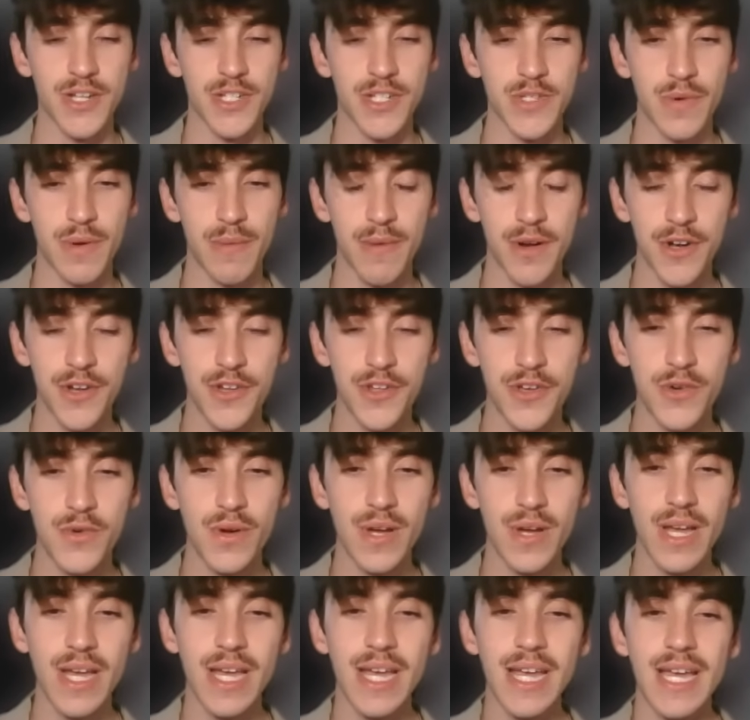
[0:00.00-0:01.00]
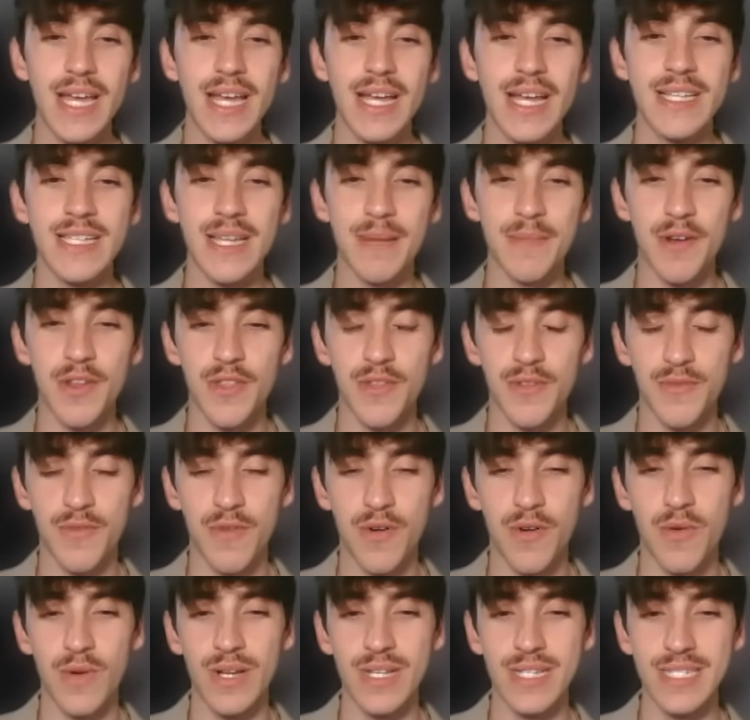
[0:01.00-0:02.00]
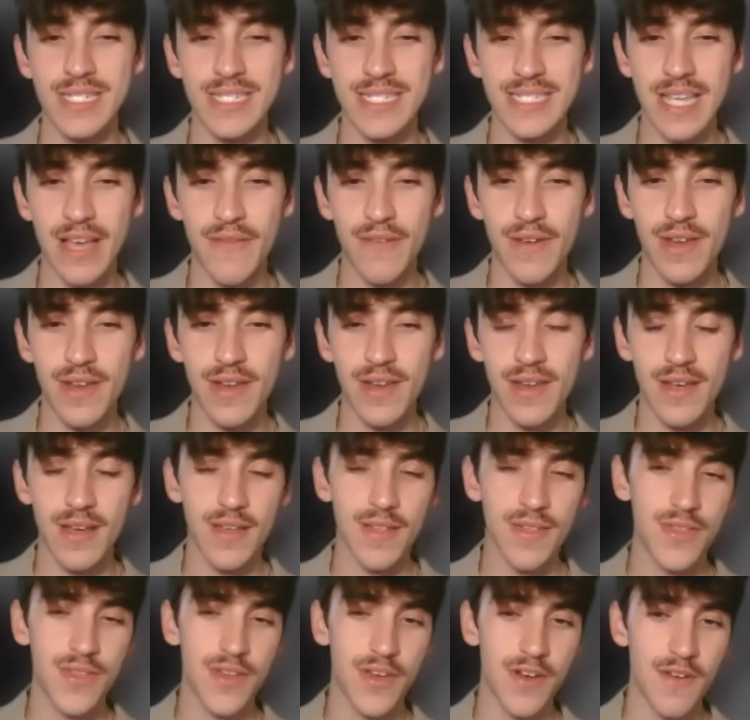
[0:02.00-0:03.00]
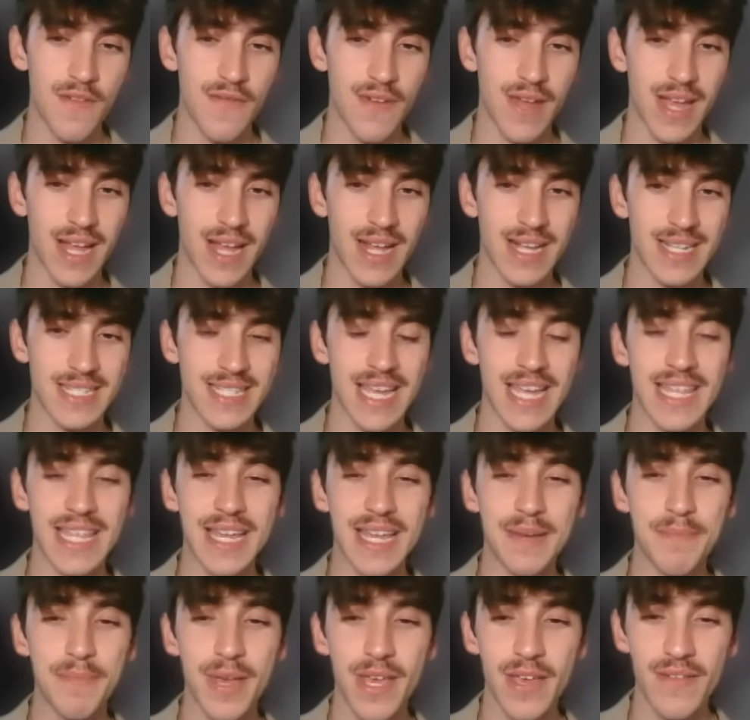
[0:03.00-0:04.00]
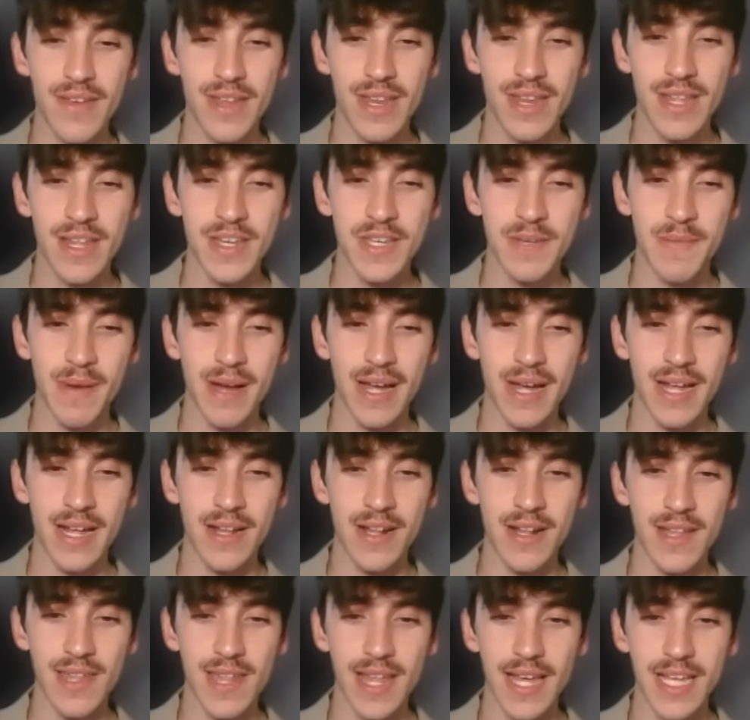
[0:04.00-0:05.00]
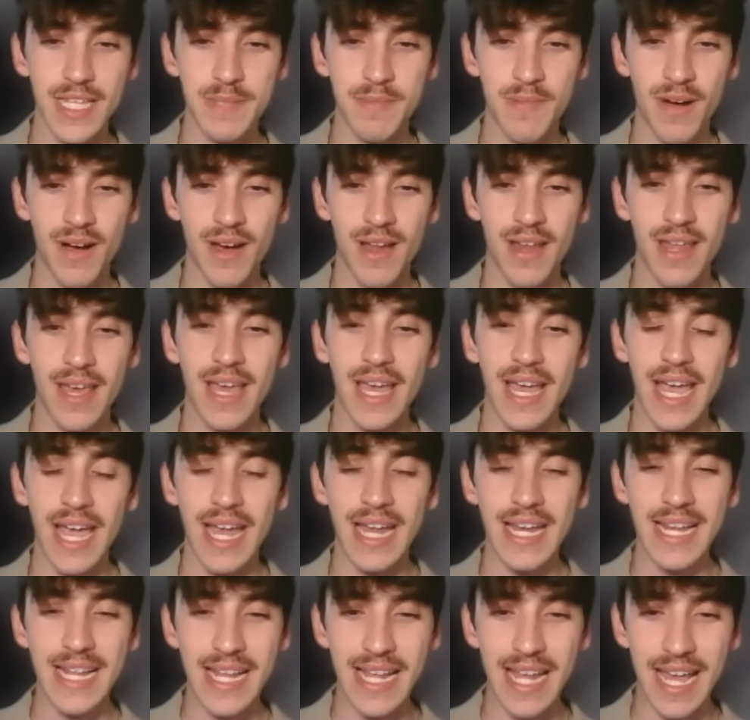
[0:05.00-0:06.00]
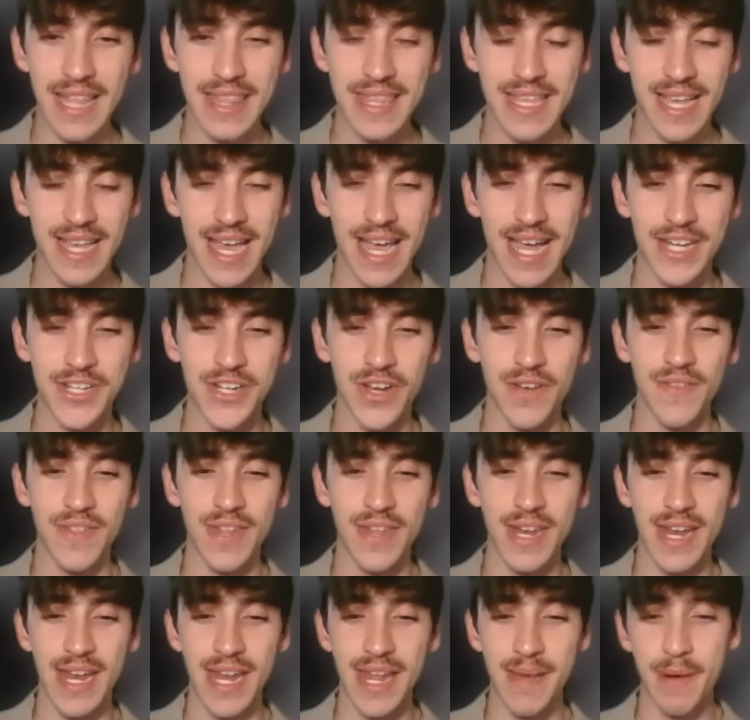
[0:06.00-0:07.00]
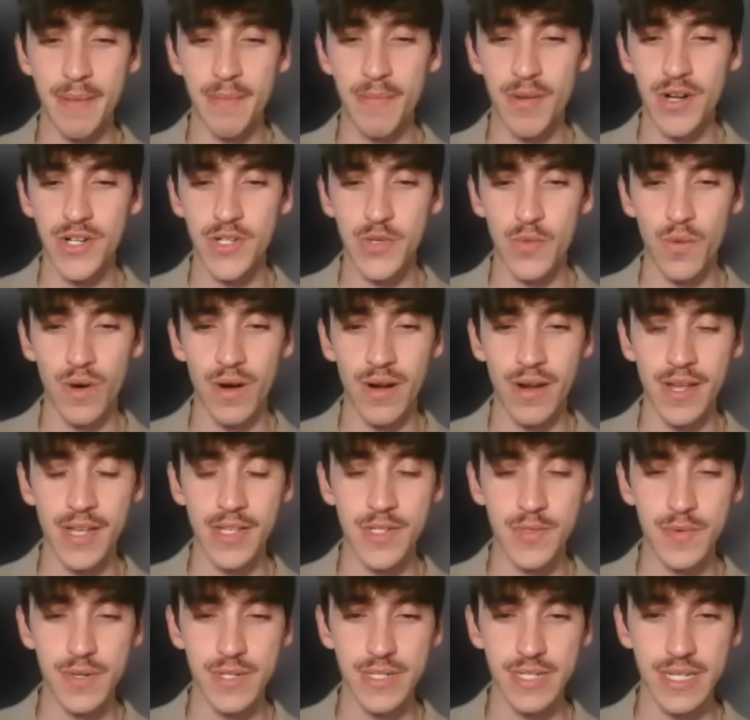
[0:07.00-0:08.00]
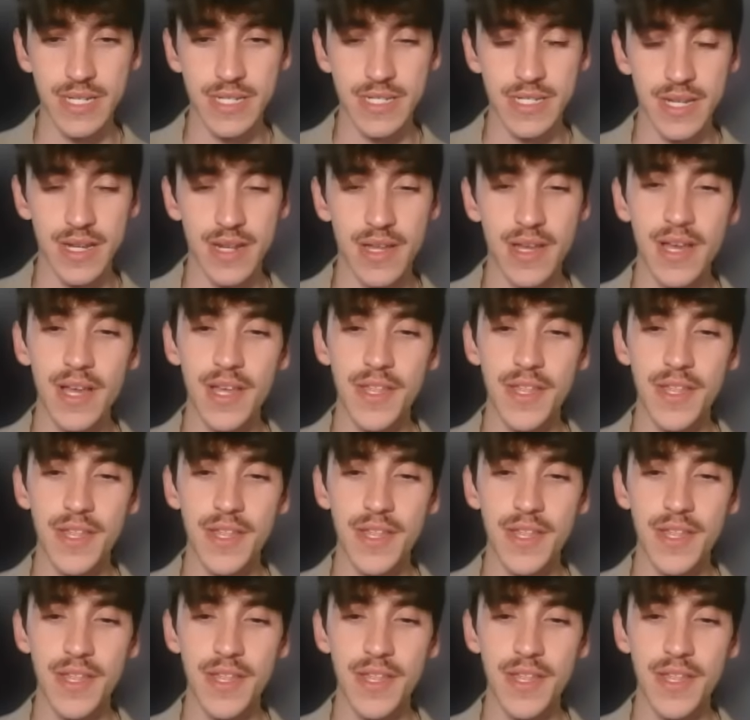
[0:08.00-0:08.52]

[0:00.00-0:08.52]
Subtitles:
So what I'm going to do is I'm going to throw 7 Thunderfangs and then pivot into my Golisopod and get the catch of the Dynamic Punch where it is resisted.